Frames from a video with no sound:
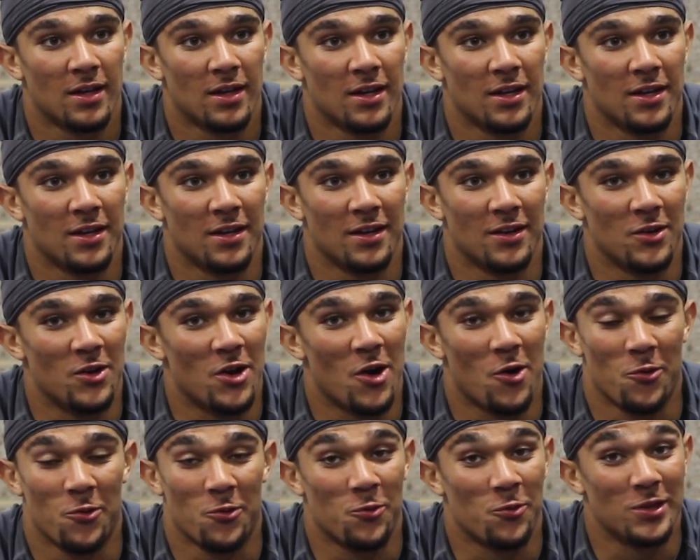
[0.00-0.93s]

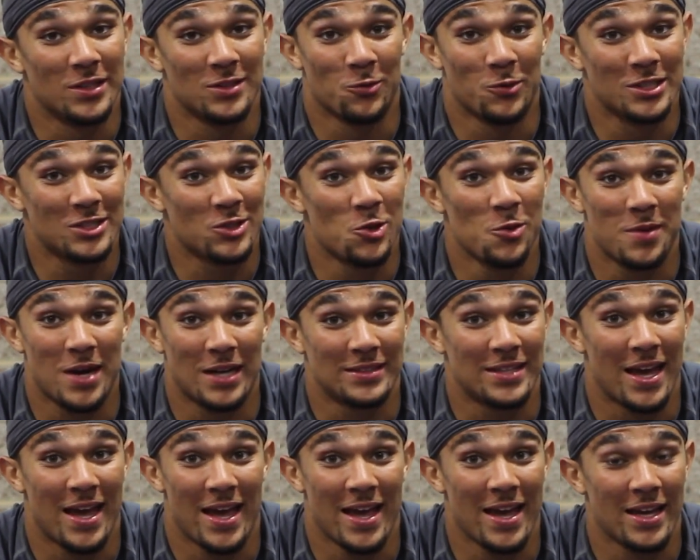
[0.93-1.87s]
Once Coop got
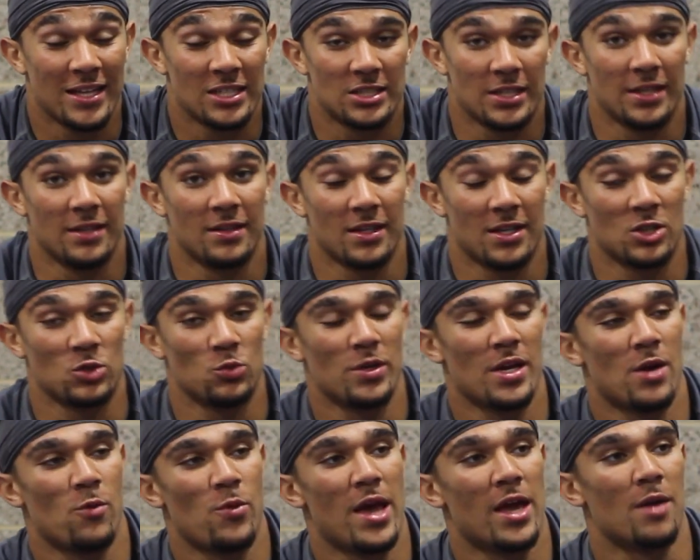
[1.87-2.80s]
that edge, because we
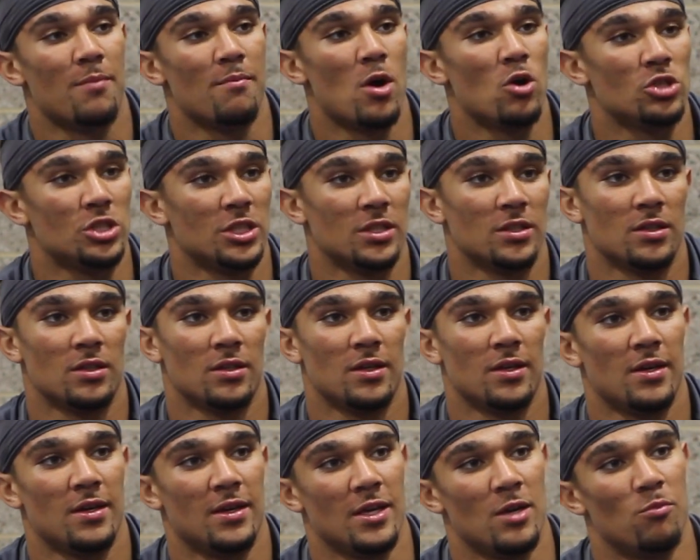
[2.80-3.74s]
had a motion
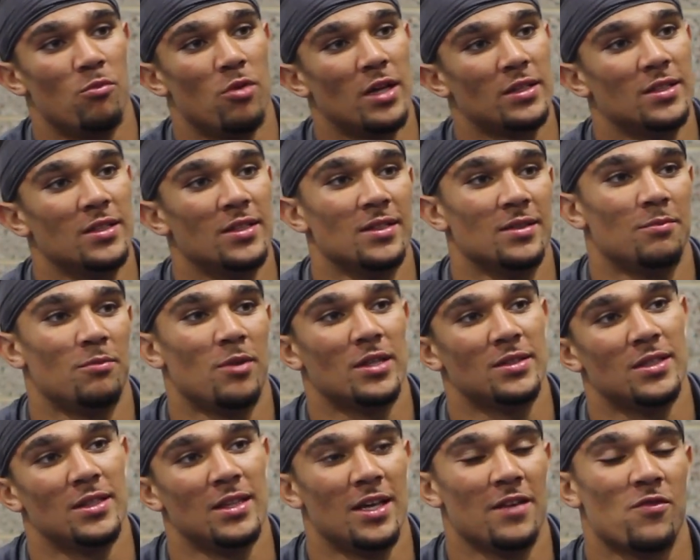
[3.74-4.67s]
and brought
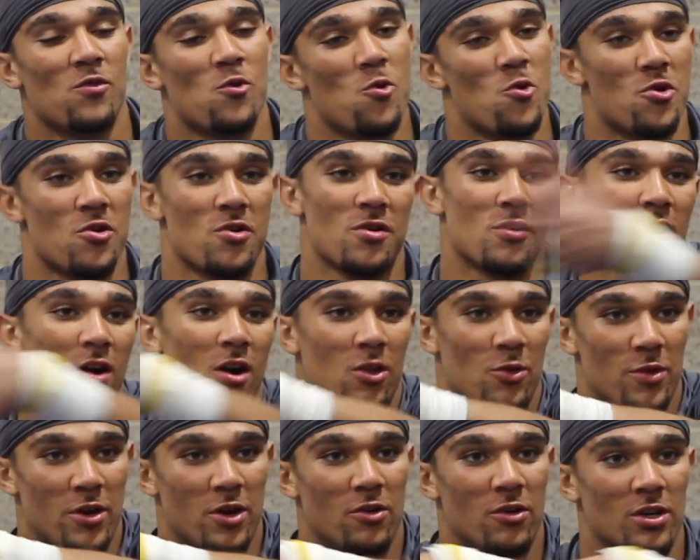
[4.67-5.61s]
the left corner all the
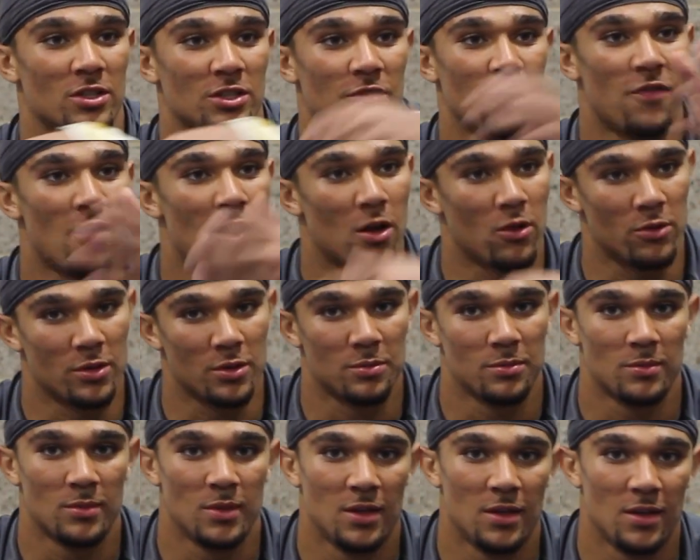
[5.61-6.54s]
way across, he followed him.